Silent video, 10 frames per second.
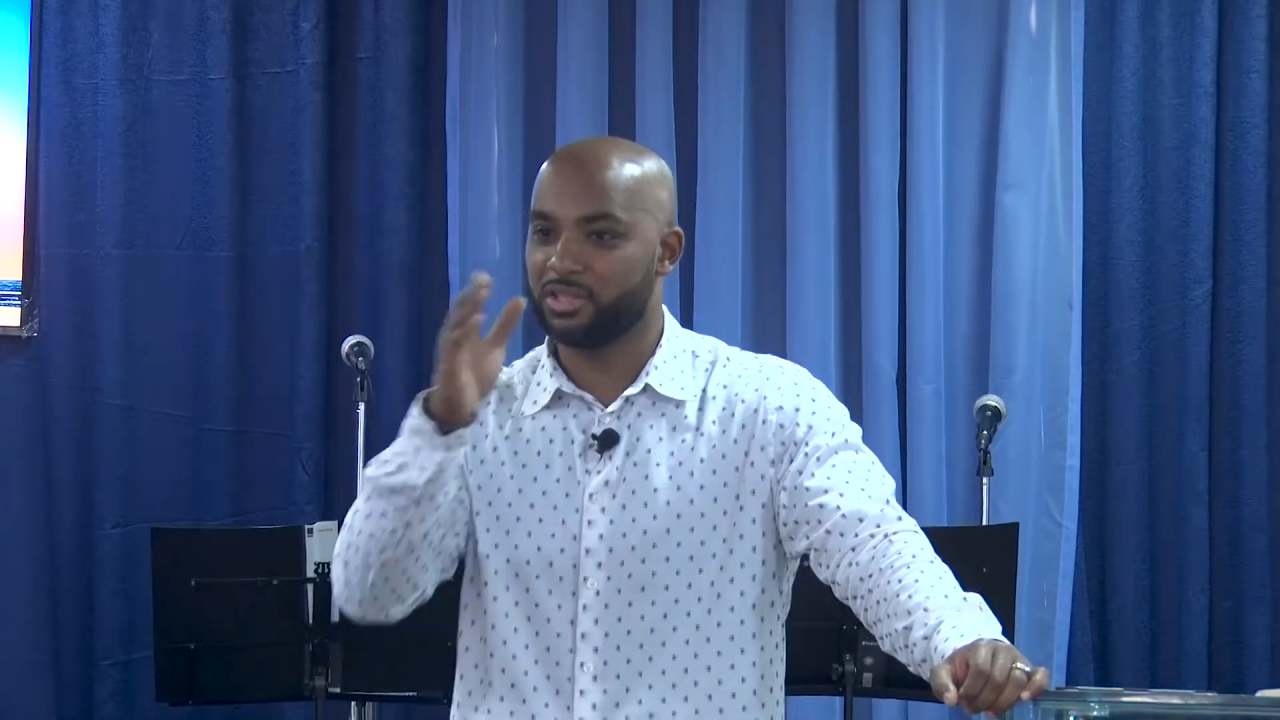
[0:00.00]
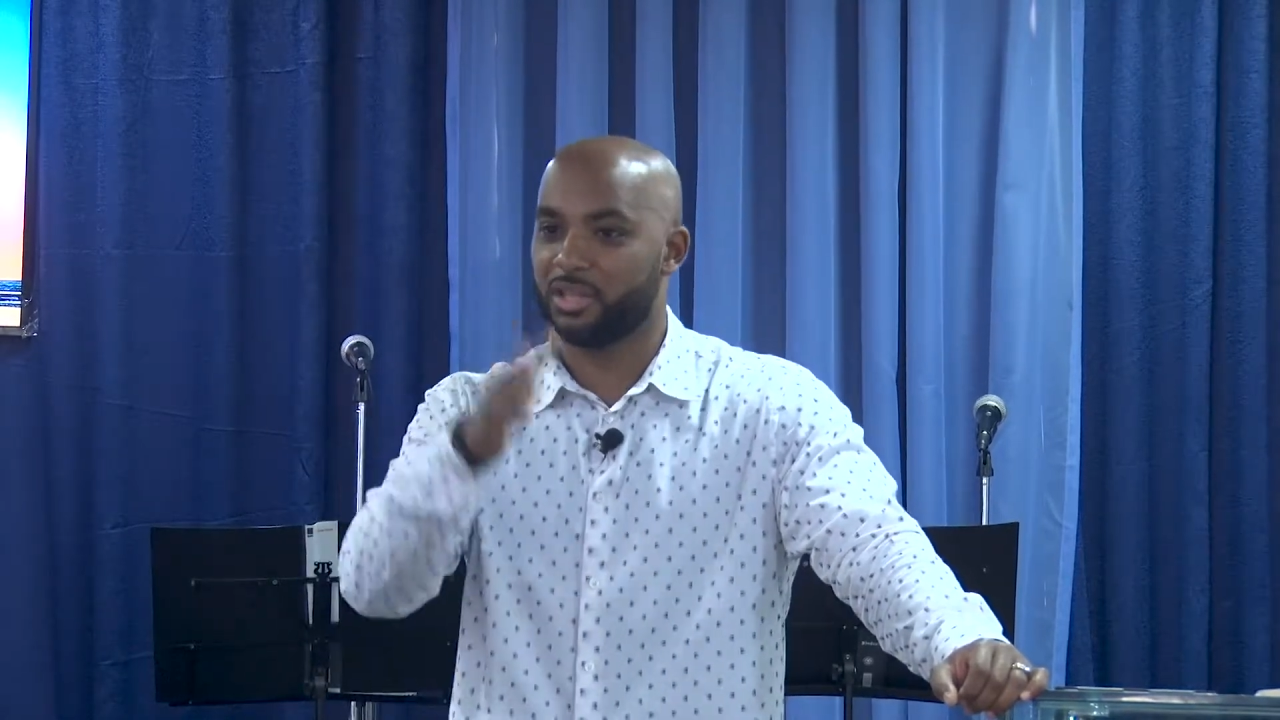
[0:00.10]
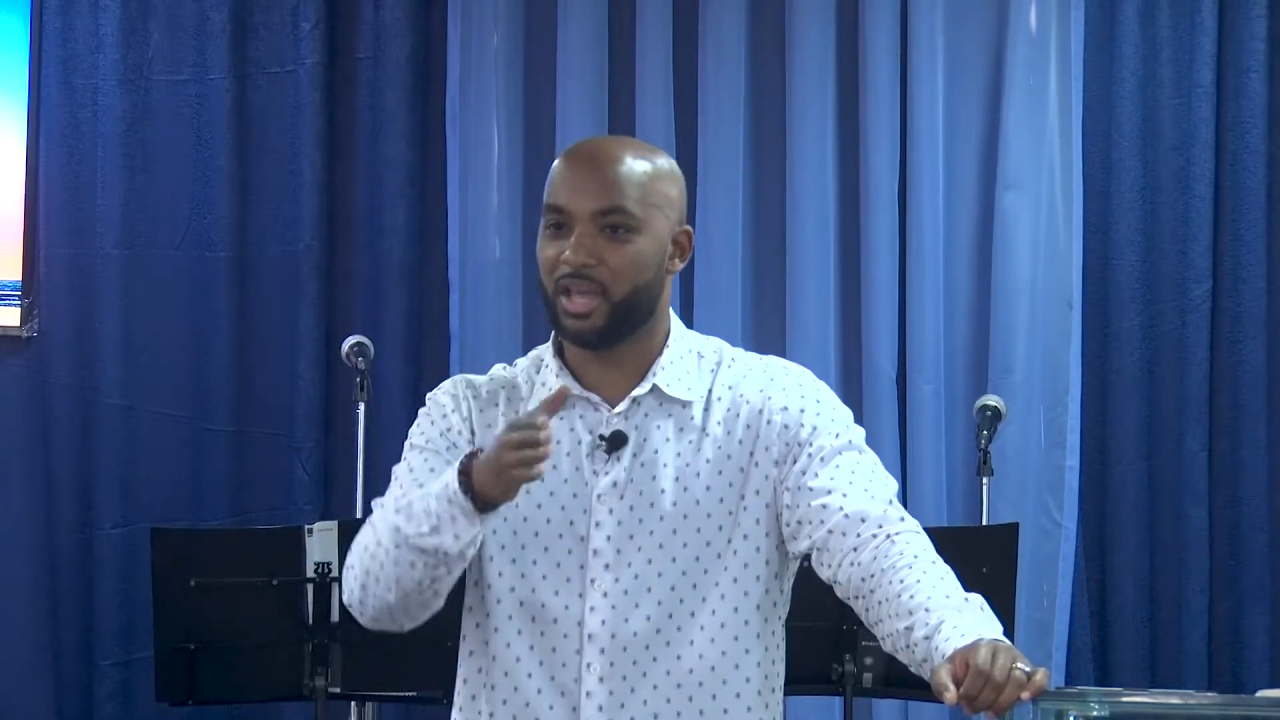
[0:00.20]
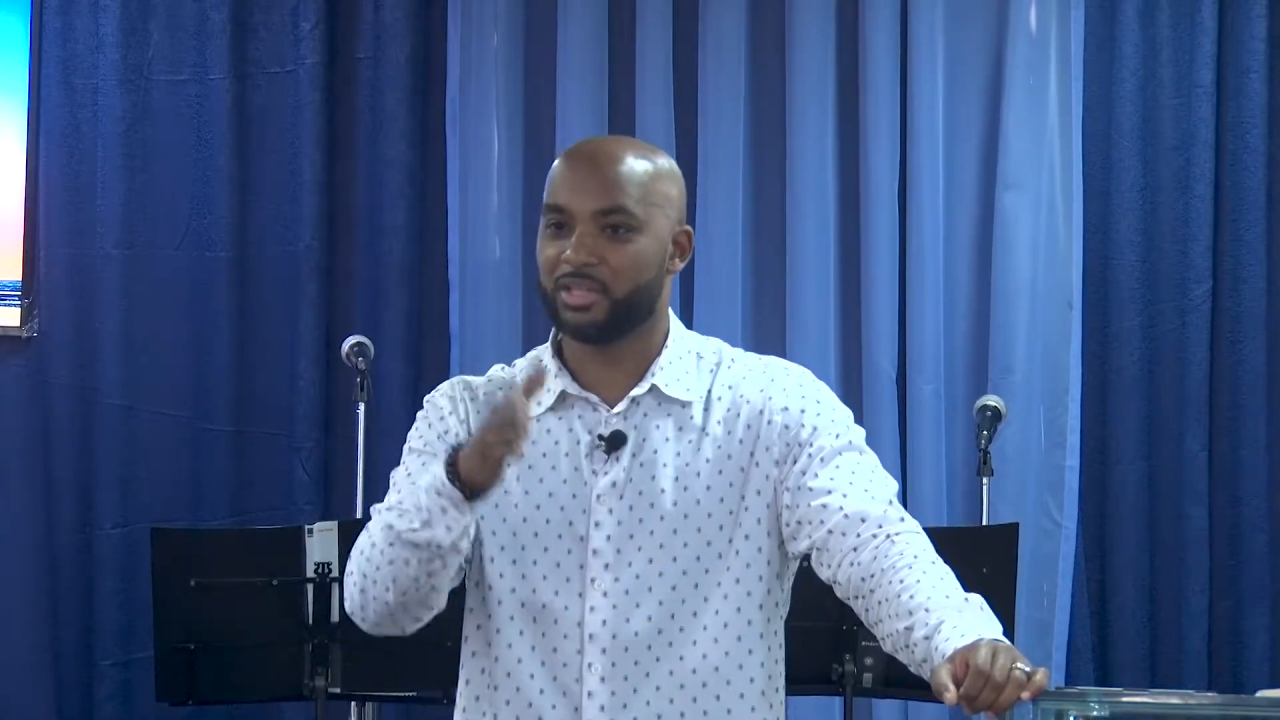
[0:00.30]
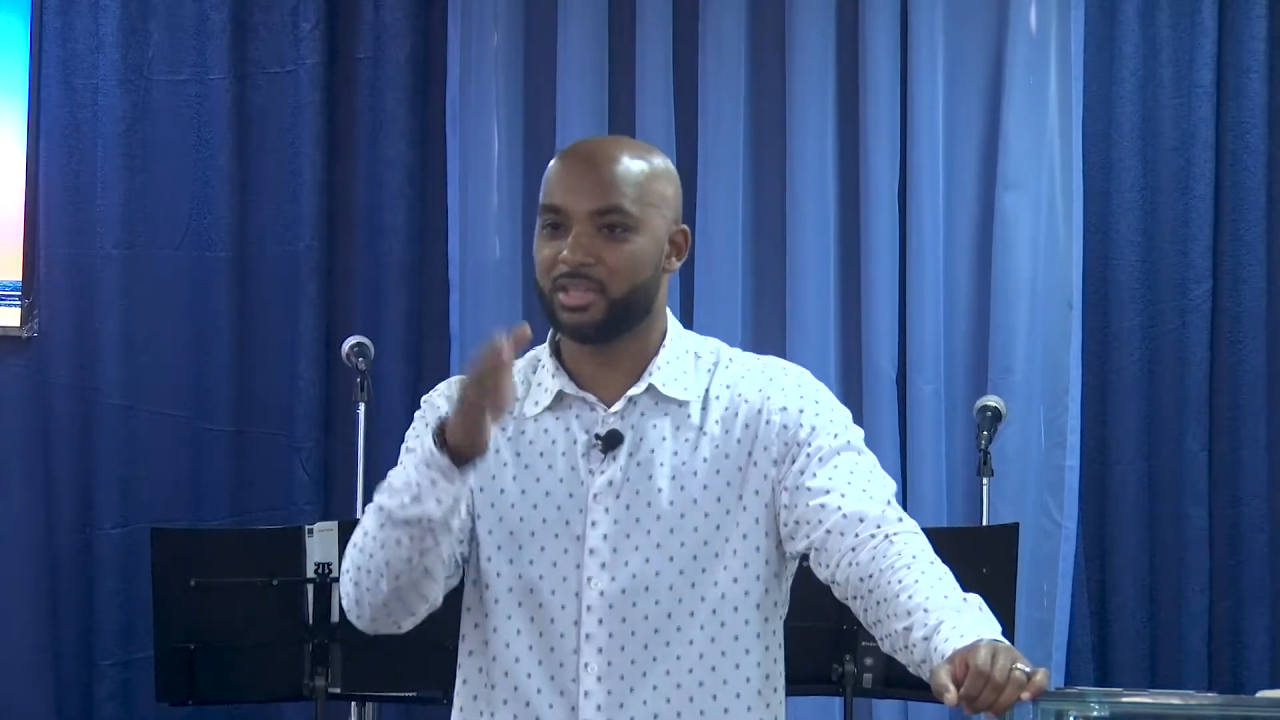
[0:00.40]
She
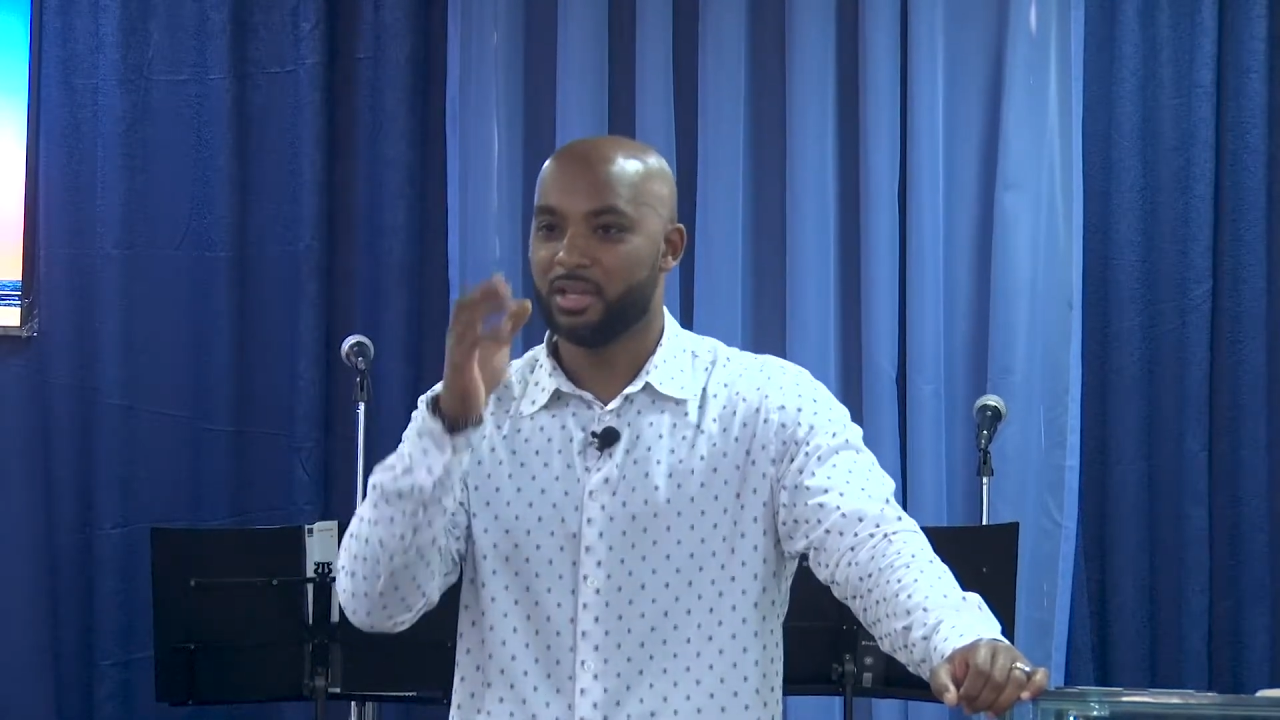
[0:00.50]
likes